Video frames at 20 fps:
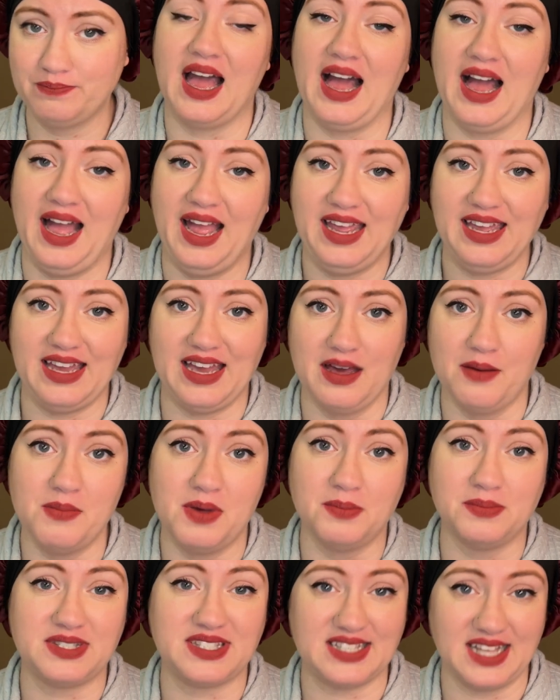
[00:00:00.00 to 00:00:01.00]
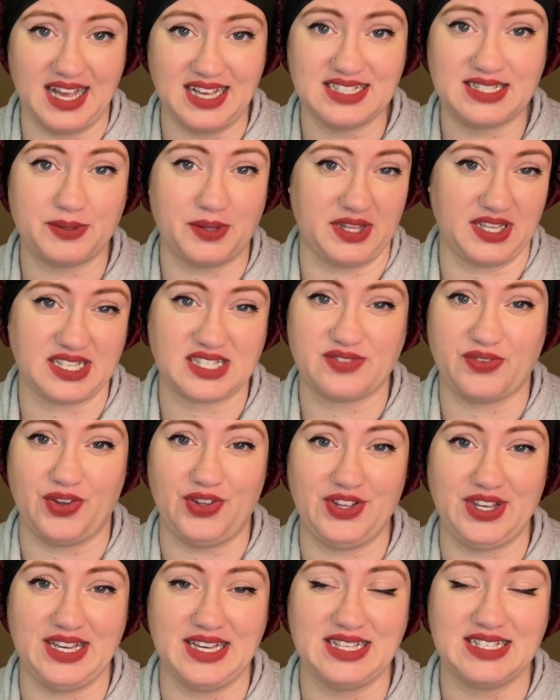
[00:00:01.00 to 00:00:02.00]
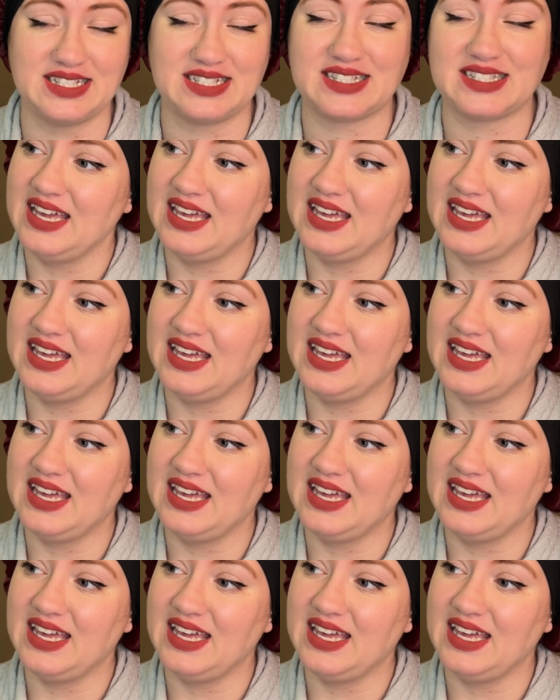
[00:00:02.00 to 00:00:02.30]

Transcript: I am obsessed with exfoliants,